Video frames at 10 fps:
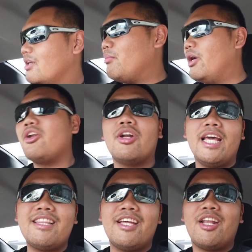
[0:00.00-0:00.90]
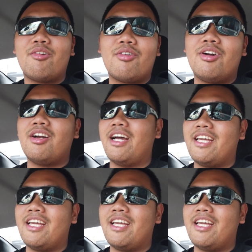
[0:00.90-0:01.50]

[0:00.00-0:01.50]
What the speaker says: better late than never, I